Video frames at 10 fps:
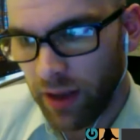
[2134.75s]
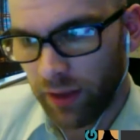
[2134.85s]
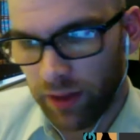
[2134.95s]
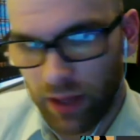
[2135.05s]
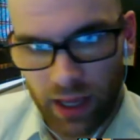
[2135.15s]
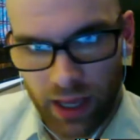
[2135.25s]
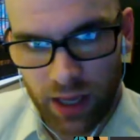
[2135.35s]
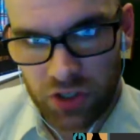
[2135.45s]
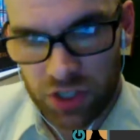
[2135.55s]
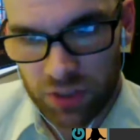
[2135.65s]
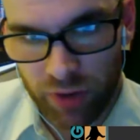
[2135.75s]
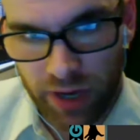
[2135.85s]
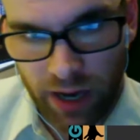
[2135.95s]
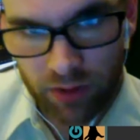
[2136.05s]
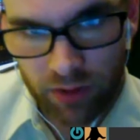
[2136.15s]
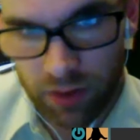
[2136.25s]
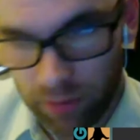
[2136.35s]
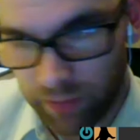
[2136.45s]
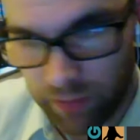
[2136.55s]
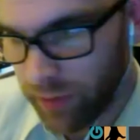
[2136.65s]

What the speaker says: then they can't just bring out the